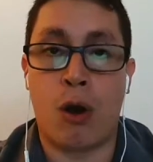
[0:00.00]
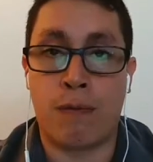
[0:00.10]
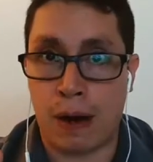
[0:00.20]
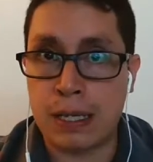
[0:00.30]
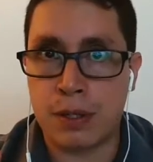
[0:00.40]
of
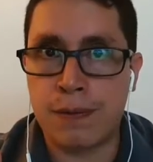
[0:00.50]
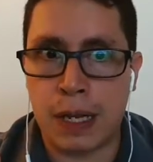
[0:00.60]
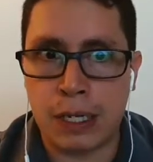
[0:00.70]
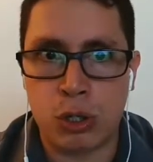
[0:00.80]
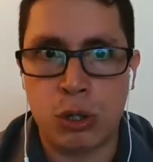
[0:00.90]
rights of
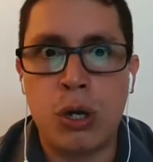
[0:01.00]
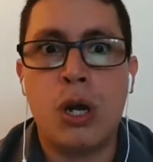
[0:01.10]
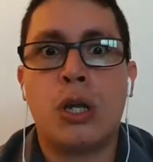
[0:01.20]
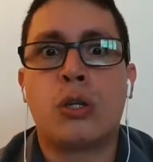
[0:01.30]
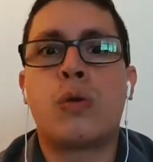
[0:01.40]
nature
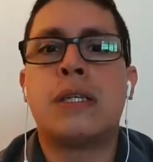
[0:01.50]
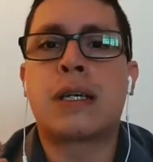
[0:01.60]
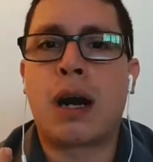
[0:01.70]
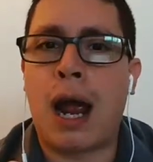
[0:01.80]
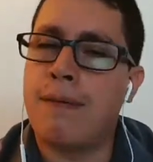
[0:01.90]
to
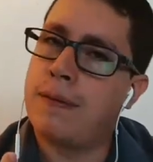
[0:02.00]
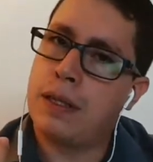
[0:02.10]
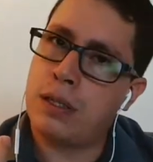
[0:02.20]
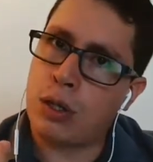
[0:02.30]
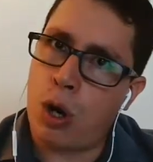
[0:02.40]
describe
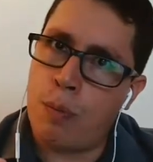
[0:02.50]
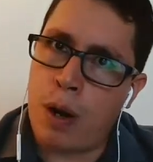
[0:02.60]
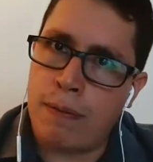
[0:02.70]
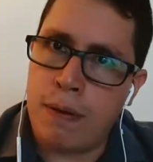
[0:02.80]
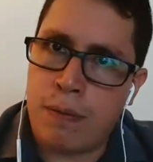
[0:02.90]
the scope
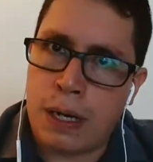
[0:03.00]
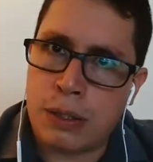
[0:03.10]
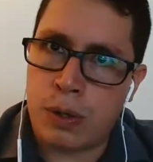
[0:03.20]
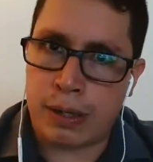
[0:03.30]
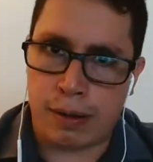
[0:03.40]
of the right
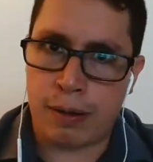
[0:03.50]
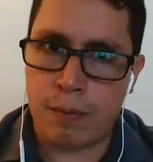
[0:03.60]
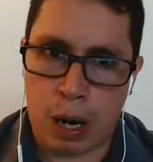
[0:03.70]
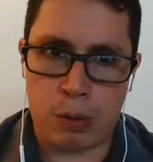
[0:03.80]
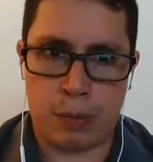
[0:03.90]
to a healthy
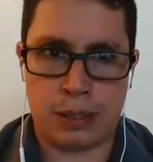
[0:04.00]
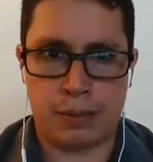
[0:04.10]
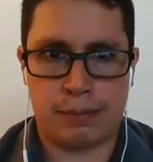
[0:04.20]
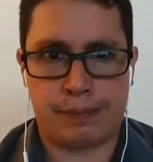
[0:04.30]
environment.